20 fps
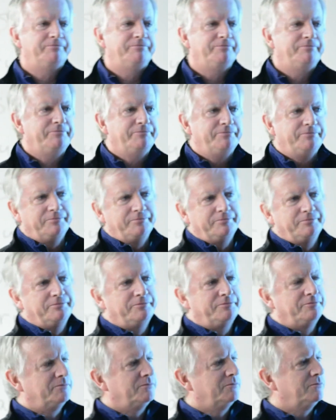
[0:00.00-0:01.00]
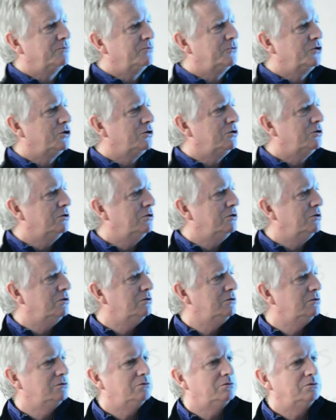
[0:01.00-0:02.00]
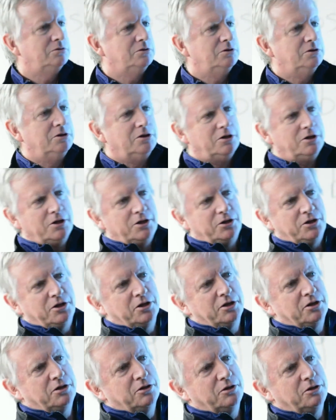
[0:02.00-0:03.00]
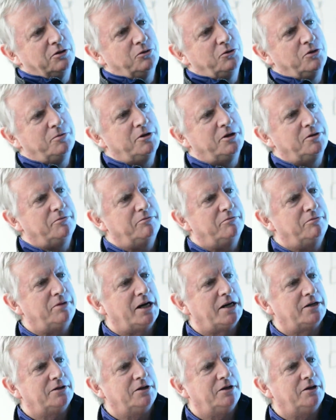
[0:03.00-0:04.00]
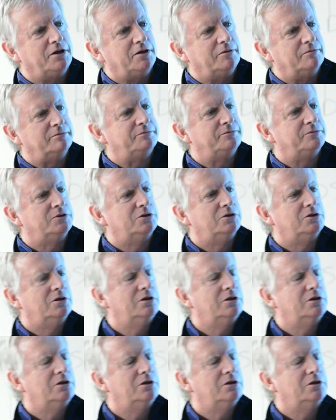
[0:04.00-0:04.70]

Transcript: So I think we have got time for one more question, then we'll go to... The, the woman back there, then. Patrick,